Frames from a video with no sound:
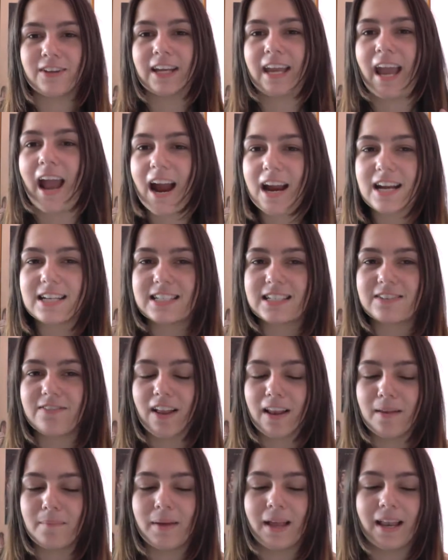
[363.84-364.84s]
for character
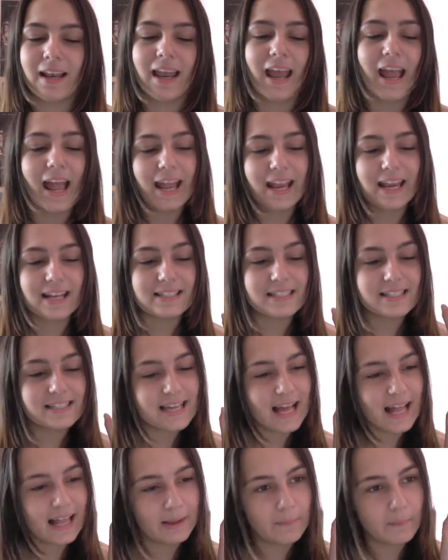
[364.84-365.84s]
development, it's
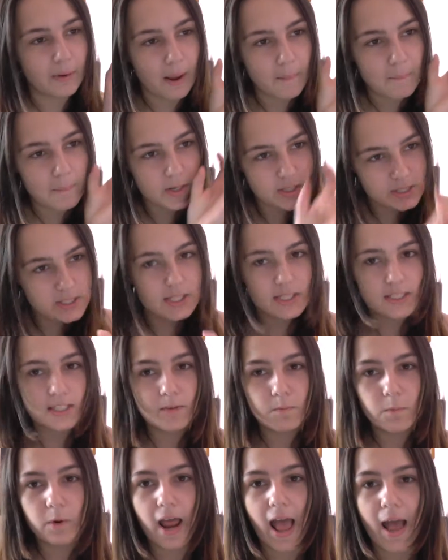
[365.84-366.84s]
exactly what I
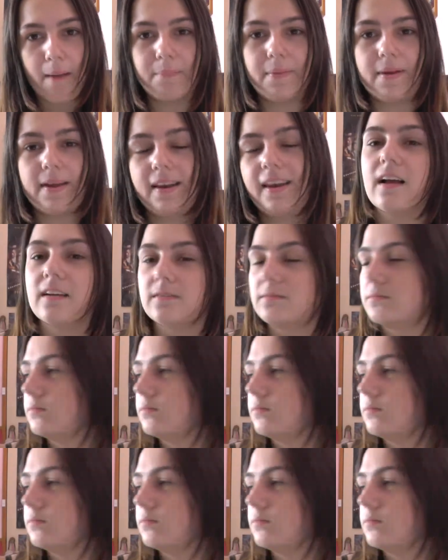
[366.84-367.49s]
predicted would happen.